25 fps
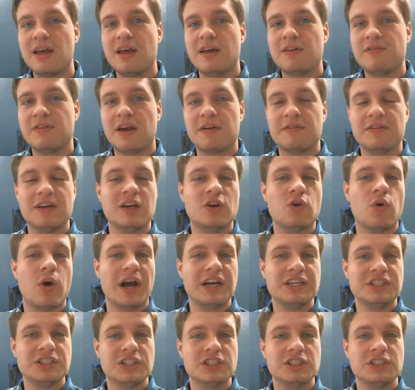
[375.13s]
If you have any
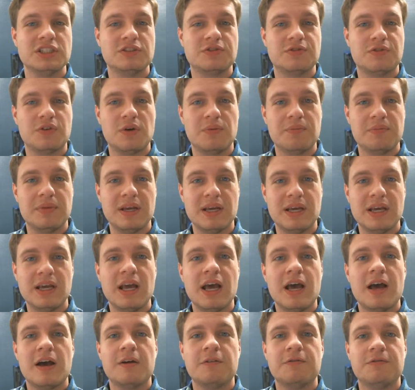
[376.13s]
questions for me,
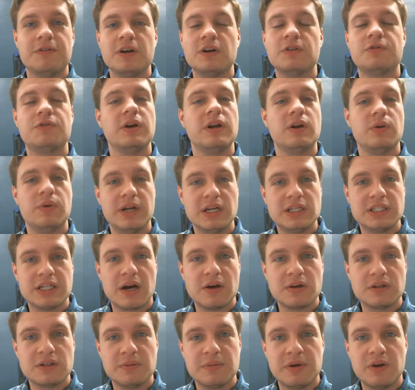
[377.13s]
feel free to reach
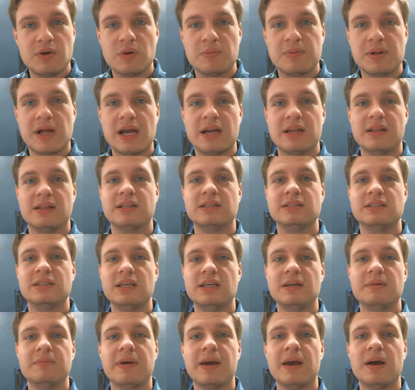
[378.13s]
out to me, reply to this
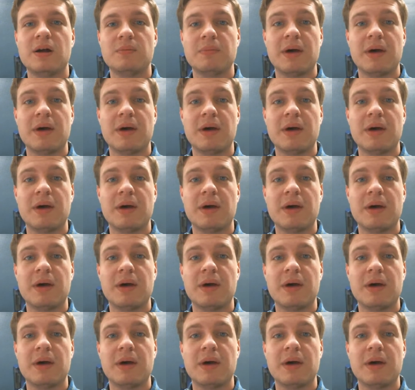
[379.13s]
email.